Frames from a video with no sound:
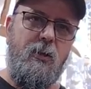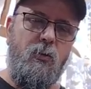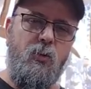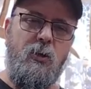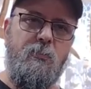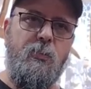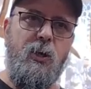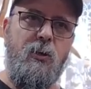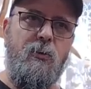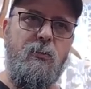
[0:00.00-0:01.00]
wood
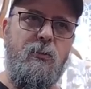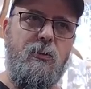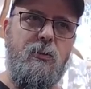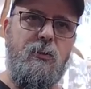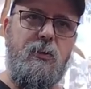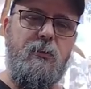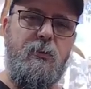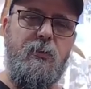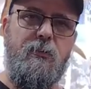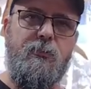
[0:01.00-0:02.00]
bow
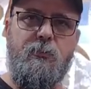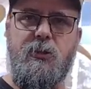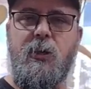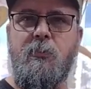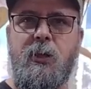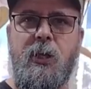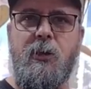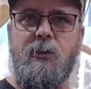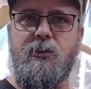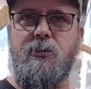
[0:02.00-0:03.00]
from someone
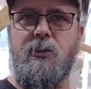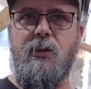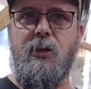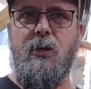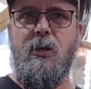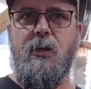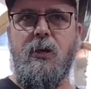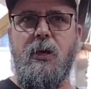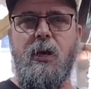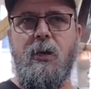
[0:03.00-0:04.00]
else,
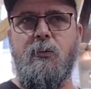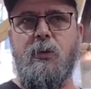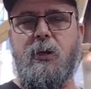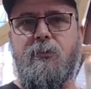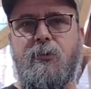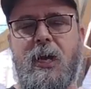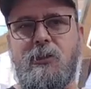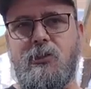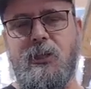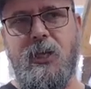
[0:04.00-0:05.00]
and if
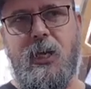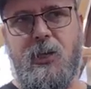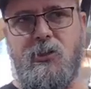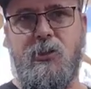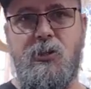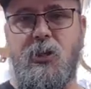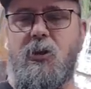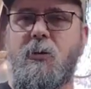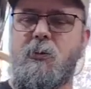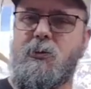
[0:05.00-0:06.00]
that's the case, you should
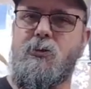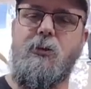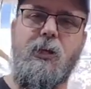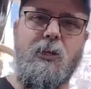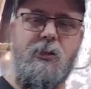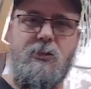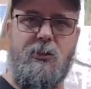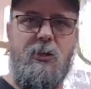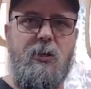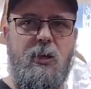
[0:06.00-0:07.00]
almost treat it as
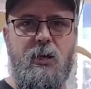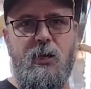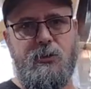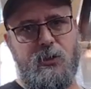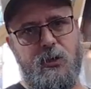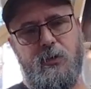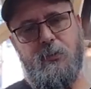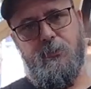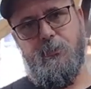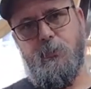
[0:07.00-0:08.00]
a
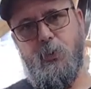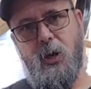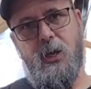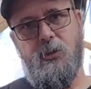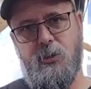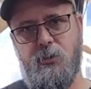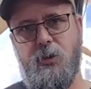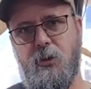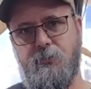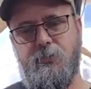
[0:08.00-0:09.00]
brand
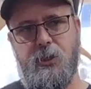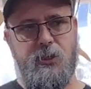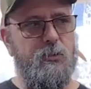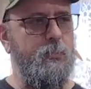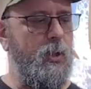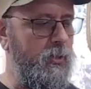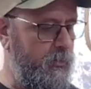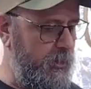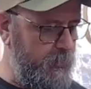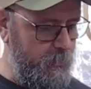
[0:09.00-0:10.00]
new unfinished bow.
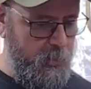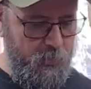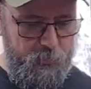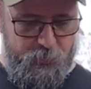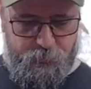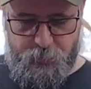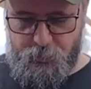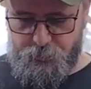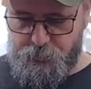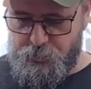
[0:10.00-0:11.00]
This bow was
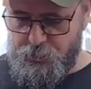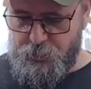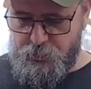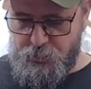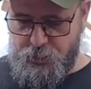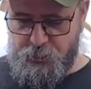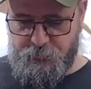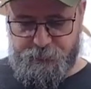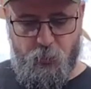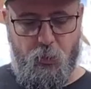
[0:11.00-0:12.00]
built in
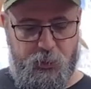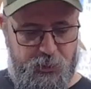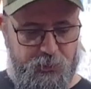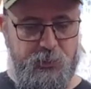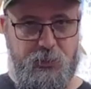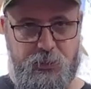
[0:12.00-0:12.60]
the 40s,